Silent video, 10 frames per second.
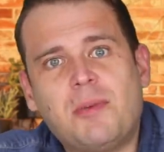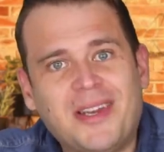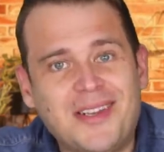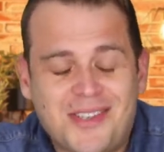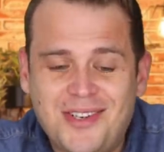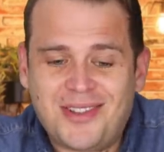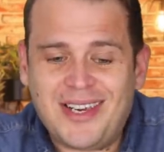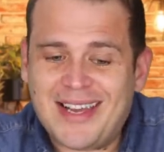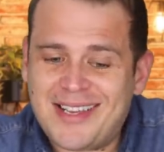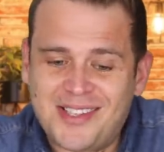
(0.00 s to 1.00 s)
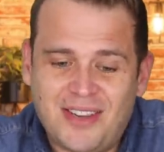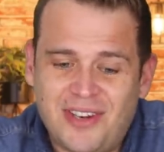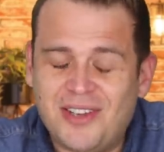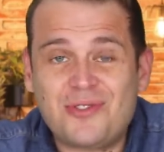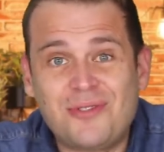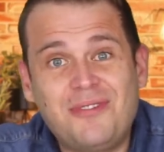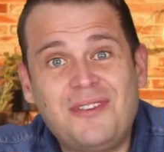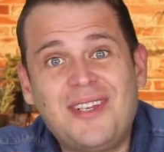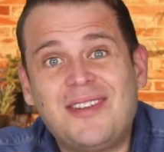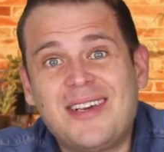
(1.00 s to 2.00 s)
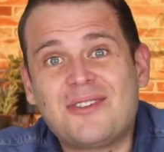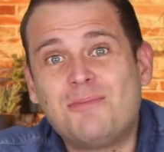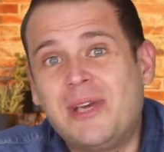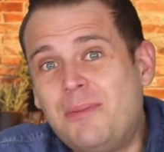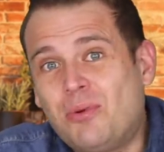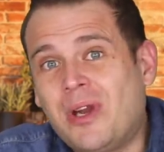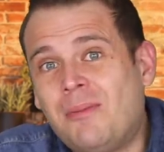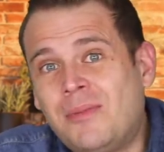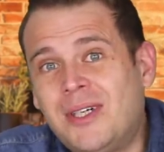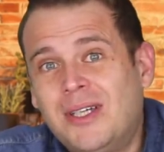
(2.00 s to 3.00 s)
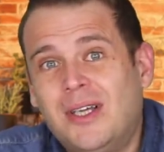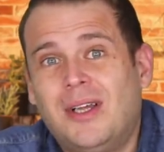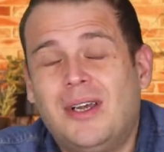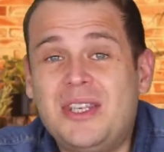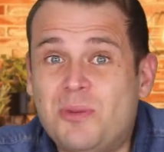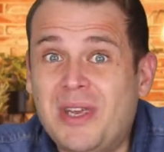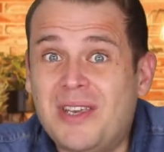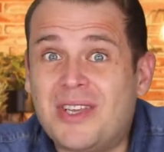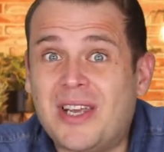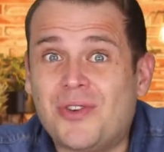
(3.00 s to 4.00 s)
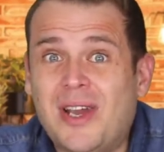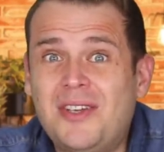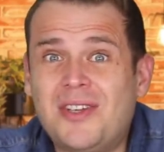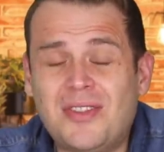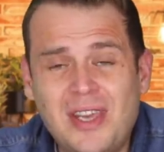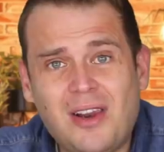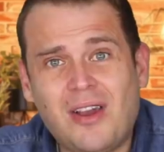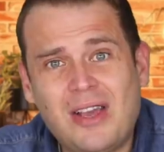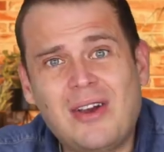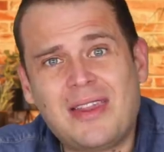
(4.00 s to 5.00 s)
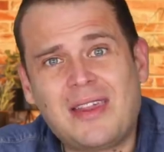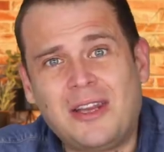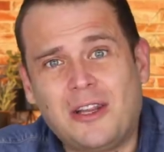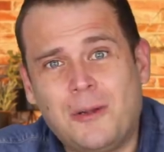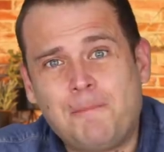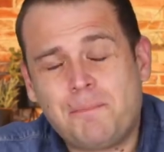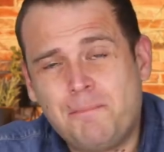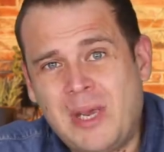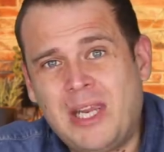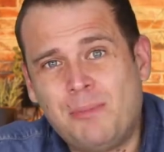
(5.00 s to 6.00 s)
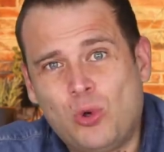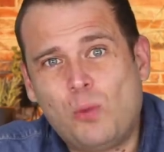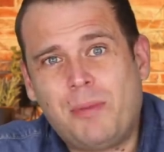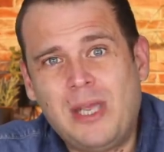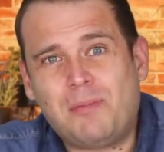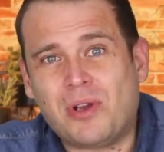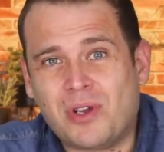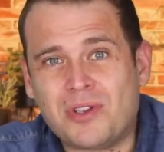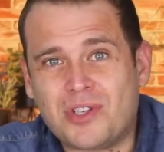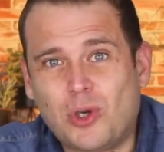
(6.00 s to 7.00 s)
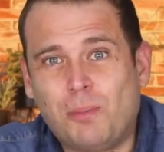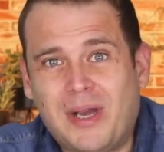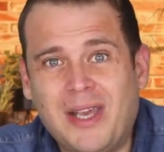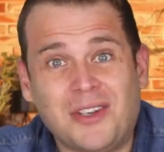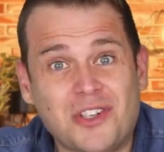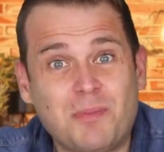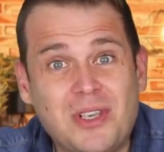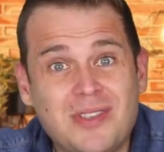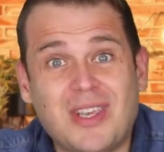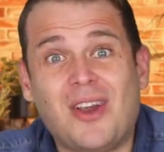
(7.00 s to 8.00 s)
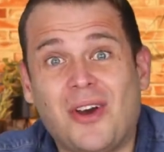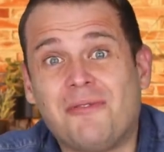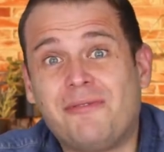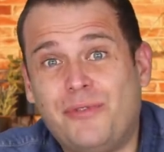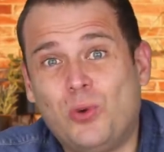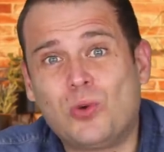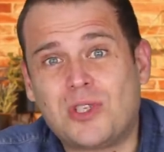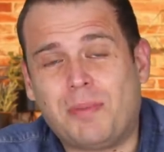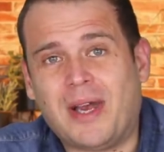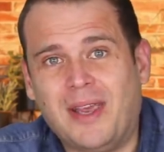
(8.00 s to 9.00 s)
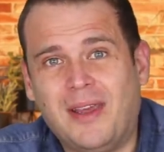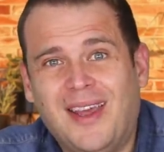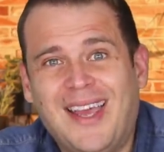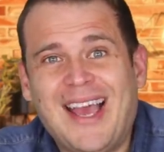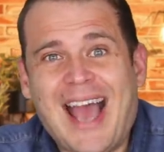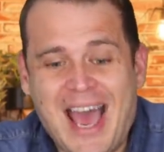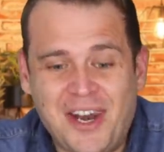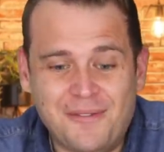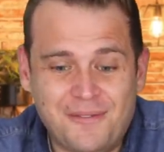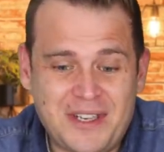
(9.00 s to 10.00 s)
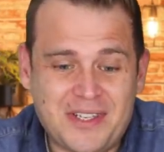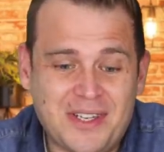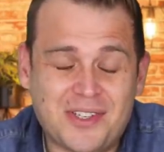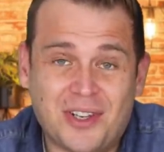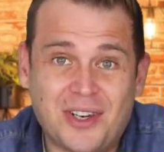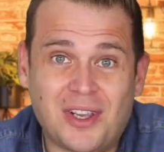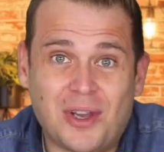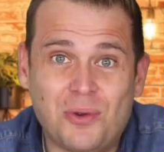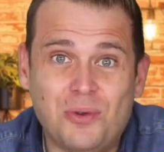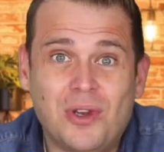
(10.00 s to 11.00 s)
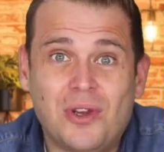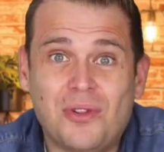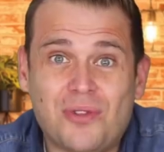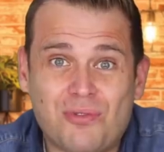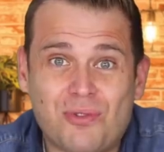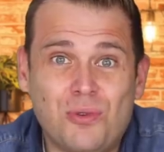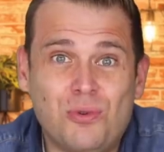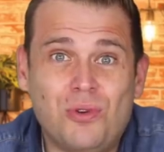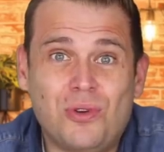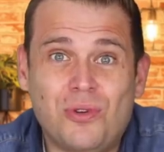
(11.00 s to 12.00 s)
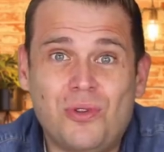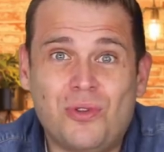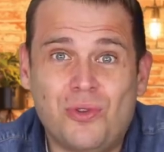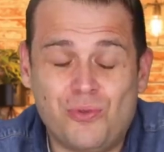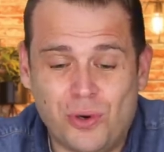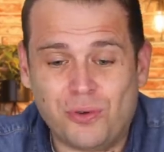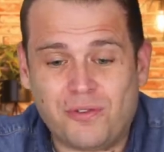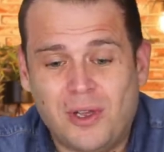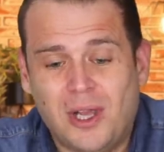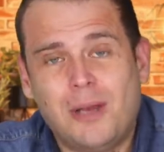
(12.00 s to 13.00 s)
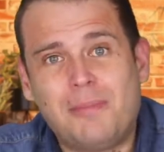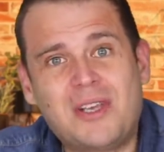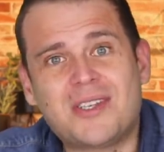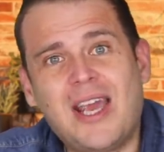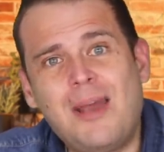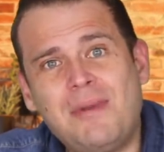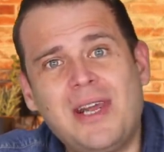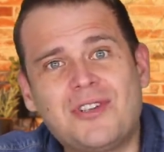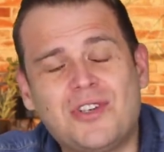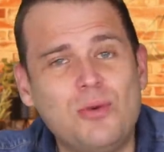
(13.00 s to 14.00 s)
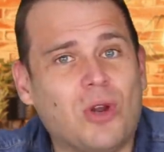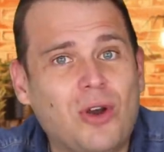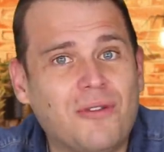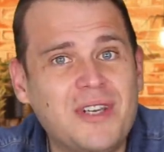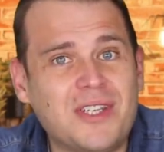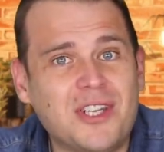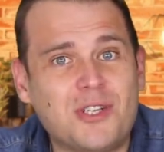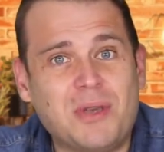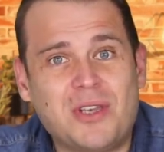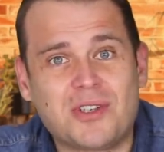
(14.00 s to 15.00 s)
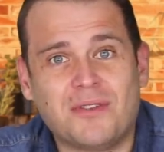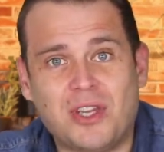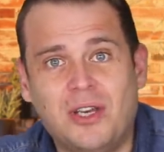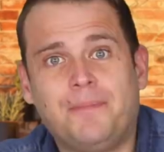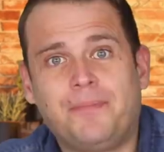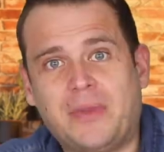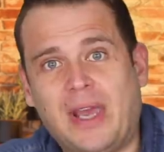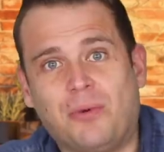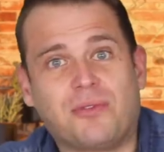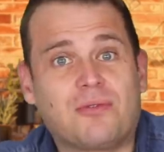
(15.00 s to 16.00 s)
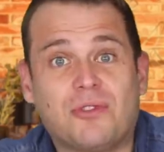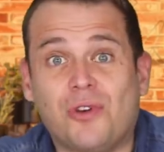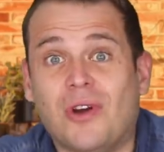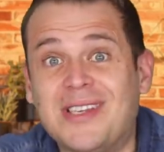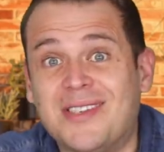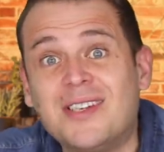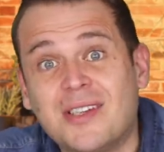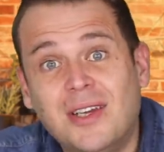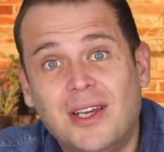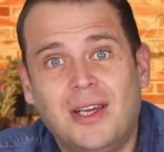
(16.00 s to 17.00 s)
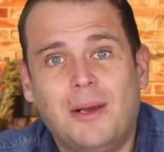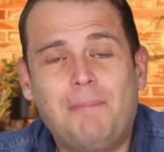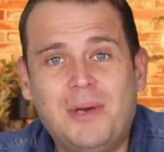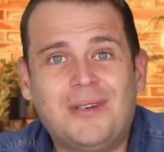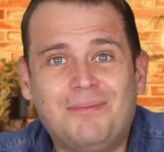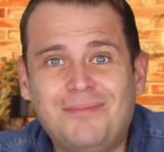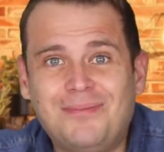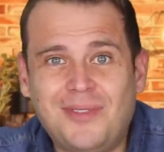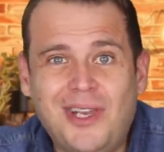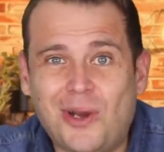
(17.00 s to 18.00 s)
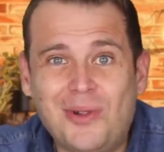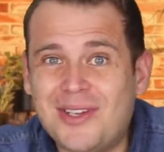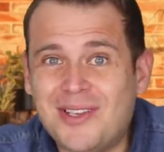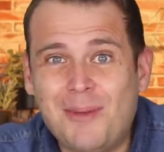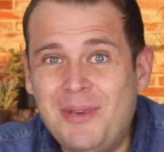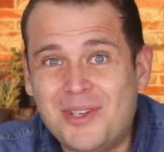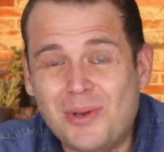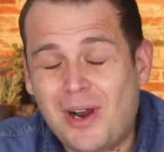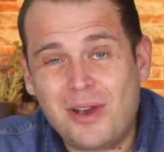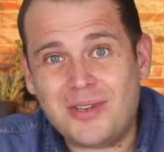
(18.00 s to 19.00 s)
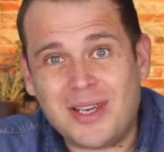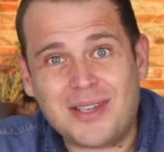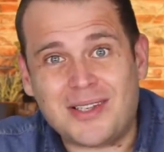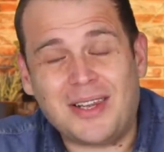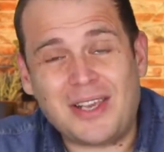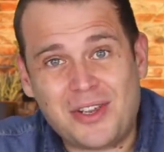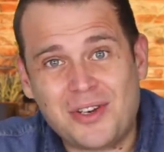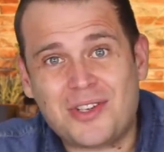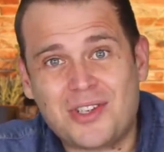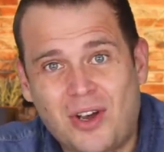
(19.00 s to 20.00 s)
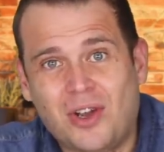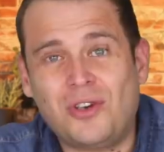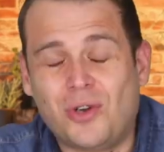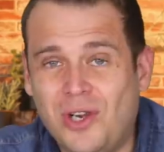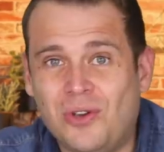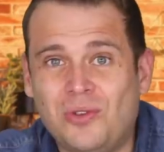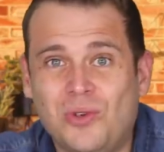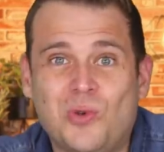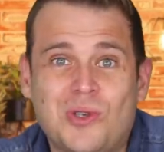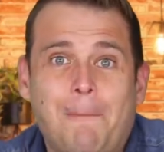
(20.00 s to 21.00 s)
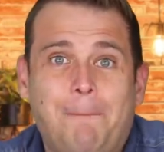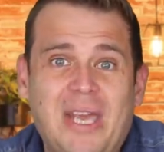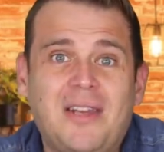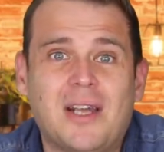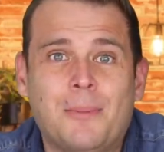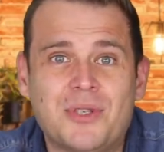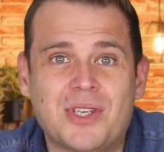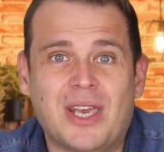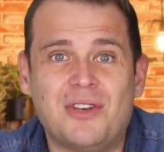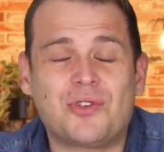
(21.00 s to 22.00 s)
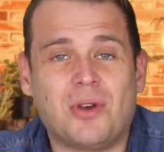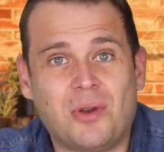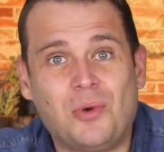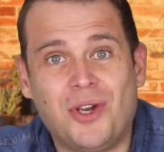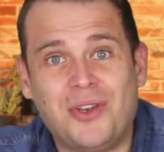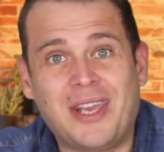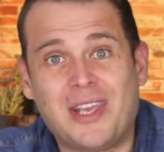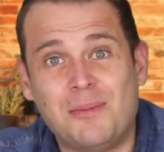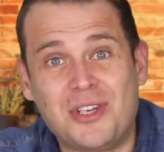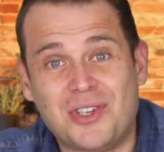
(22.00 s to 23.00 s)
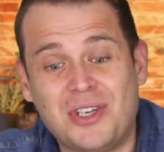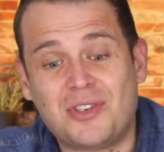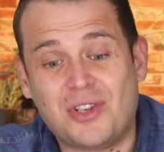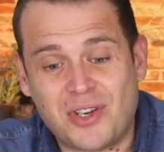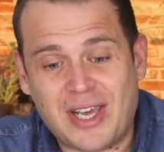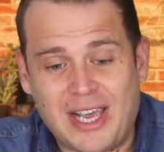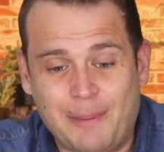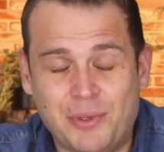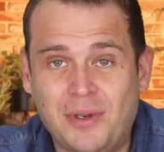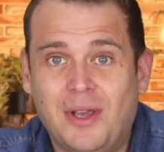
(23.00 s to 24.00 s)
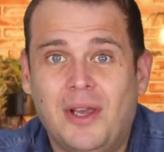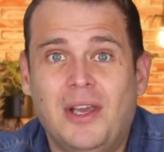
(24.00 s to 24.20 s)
about this? Do you think that seven hundred fifty thousand people number is a bit exaggerated? Do you think, like I think, that many more people are going to stop paying just because they can't afford to pay it, and that visits are going to go through the roof? Because they haven't been able to do a lot of visits because of the health crisis. But, you know, that's coming to a close now, isn't it? They're going to start knocking on doors in big numbers again, trying to earn their commission. It's going to happen.